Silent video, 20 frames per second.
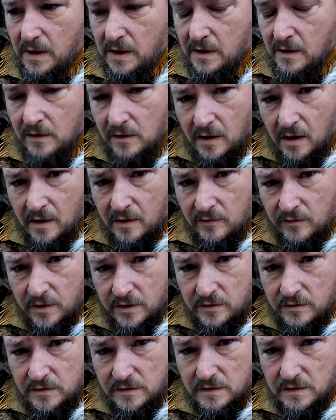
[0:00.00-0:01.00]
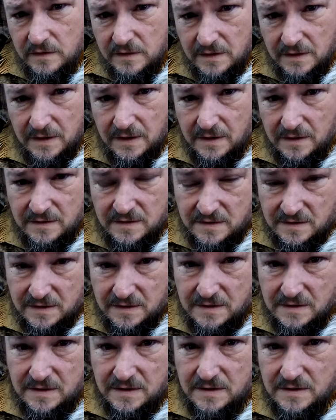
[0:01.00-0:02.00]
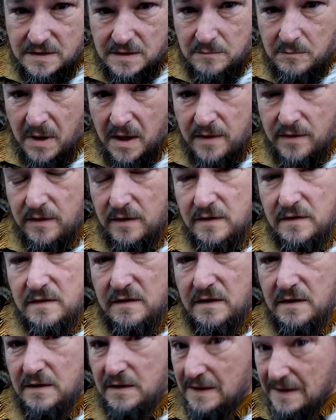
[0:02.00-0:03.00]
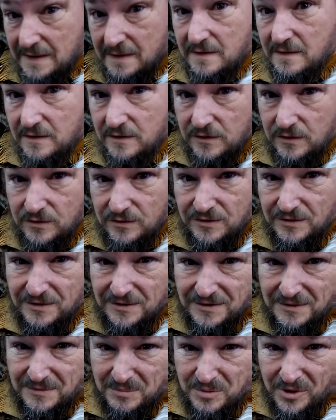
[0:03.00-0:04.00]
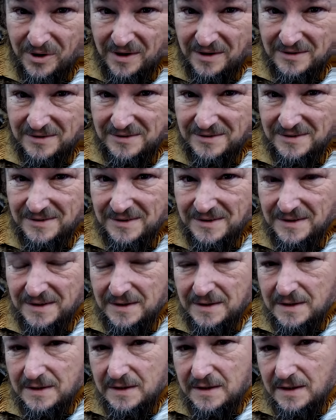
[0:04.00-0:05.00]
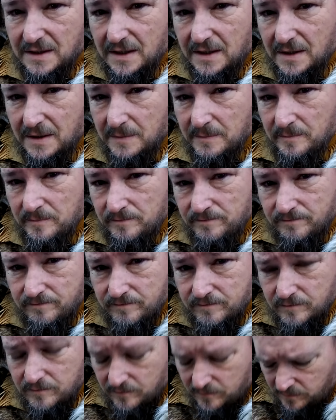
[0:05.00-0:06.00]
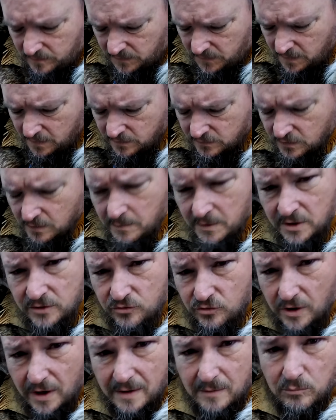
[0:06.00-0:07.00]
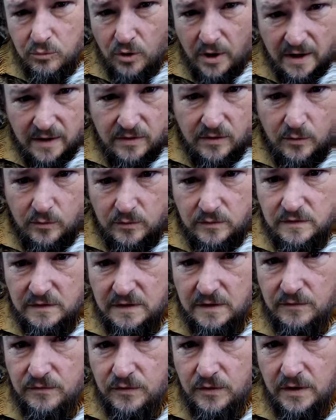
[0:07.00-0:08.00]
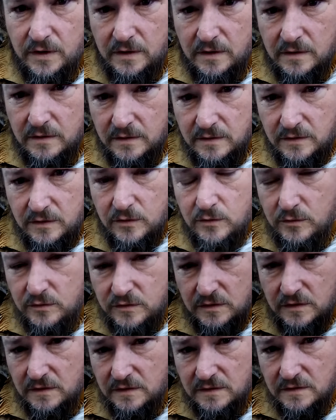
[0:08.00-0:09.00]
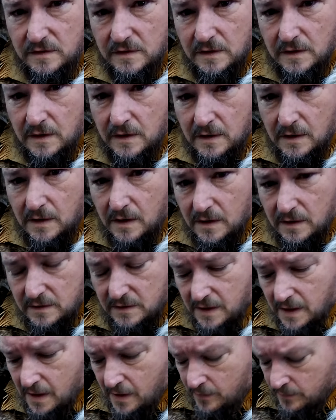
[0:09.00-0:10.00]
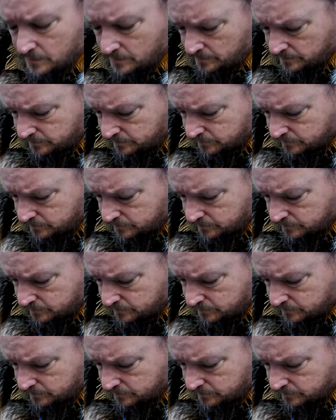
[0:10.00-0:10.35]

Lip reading: In a lot of other instances and methods, it isn't used as a press. So I'm going to try to break those different uses down.